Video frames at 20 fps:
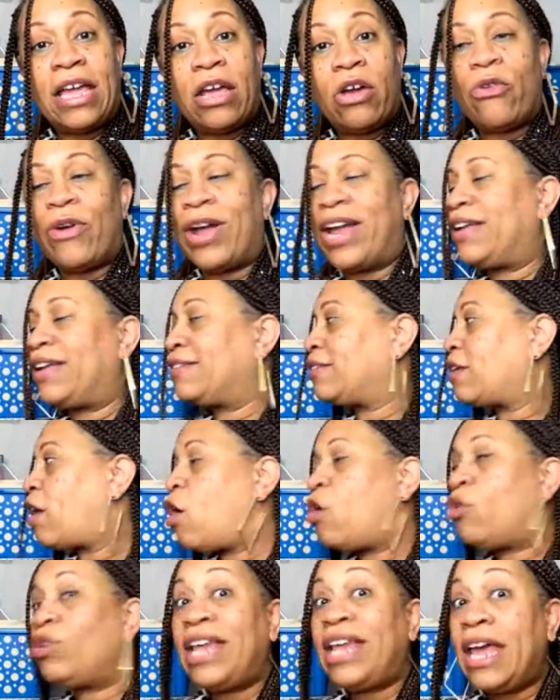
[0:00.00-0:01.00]
Earrings.
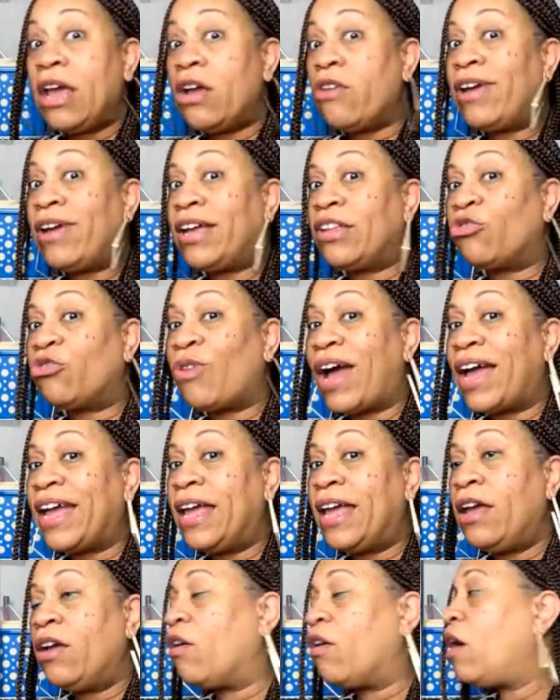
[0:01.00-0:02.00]
Only earrings right
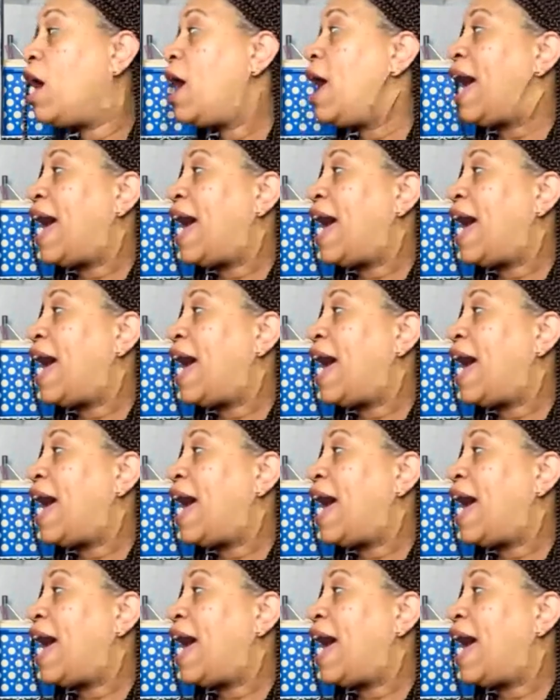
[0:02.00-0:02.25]
here.